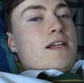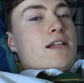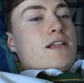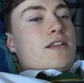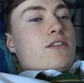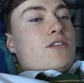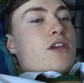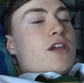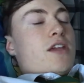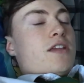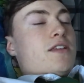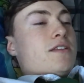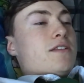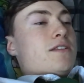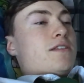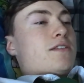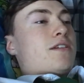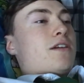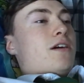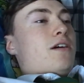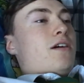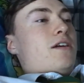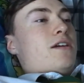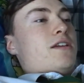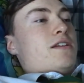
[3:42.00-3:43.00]
Jason
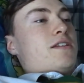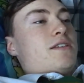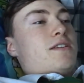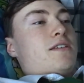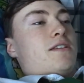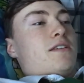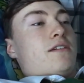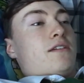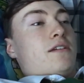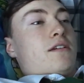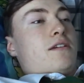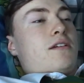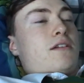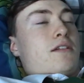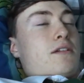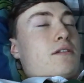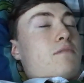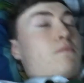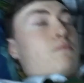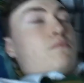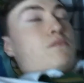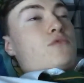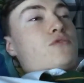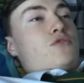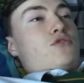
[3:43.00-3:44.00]
Scott is the
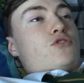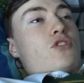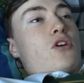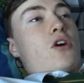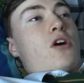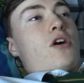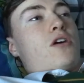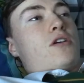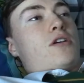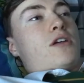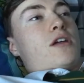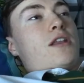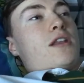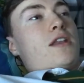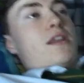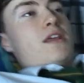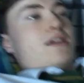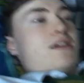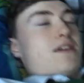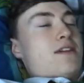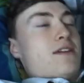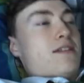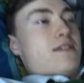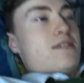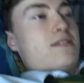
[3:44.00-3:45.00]
jock, and
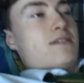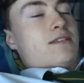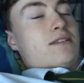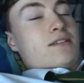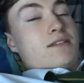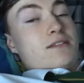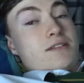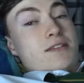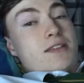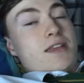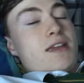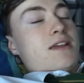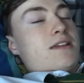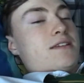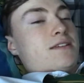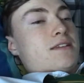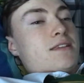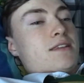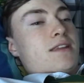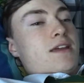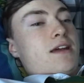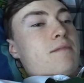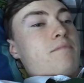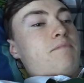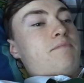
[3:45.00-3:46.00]
he does this
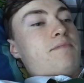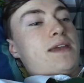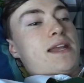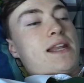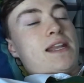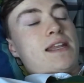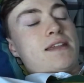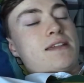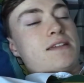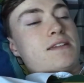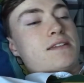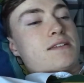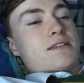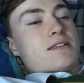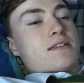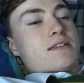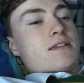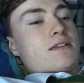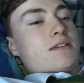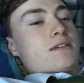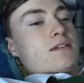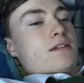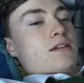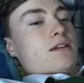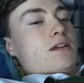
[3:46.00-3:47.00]
and that. Billy is
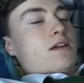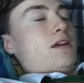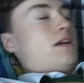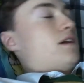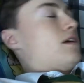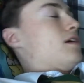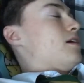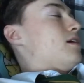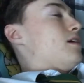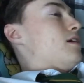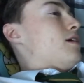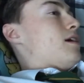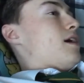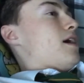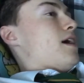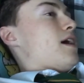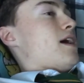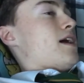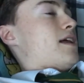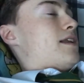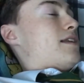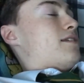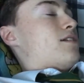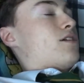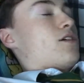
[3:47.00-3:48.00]
the
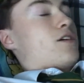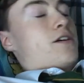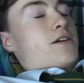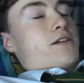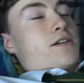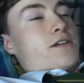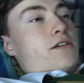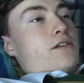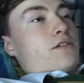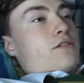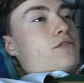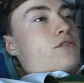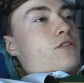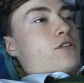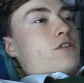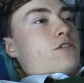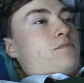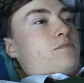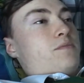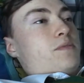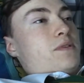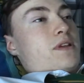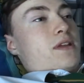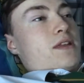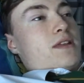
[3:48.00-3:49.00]
nerd of the
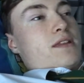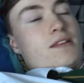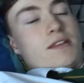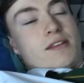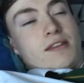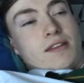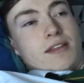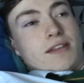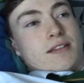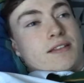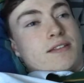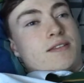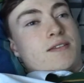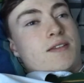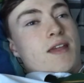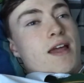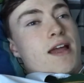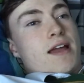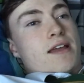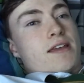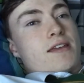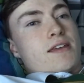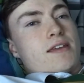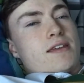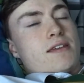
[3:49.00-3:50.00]
group. And
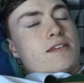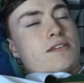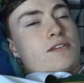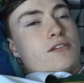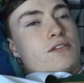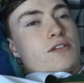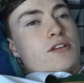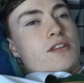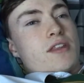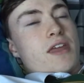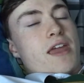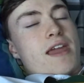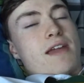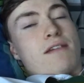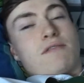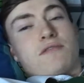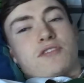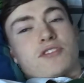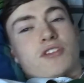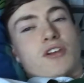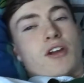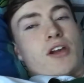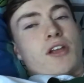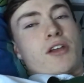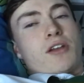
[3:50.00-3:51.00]
Zach, he's sort of the
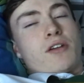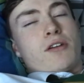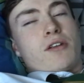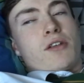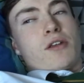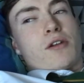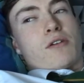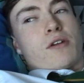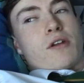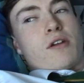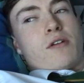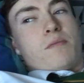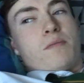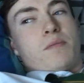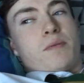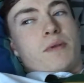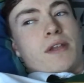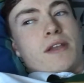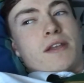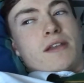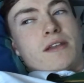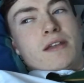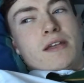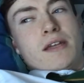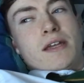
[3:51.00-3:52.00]
outsider of the group,
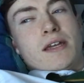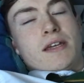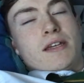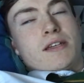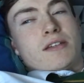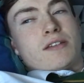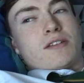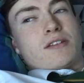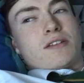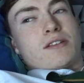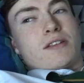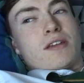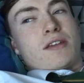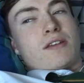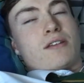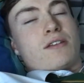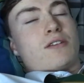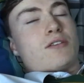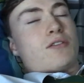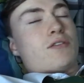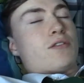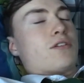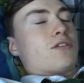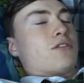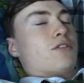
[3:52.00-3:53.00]
and it's just like
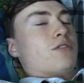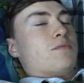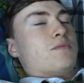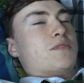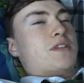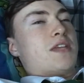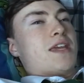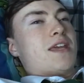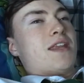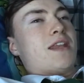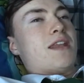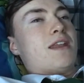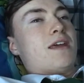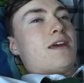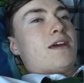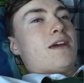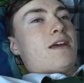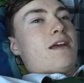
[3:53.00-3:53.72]
sort of comes in.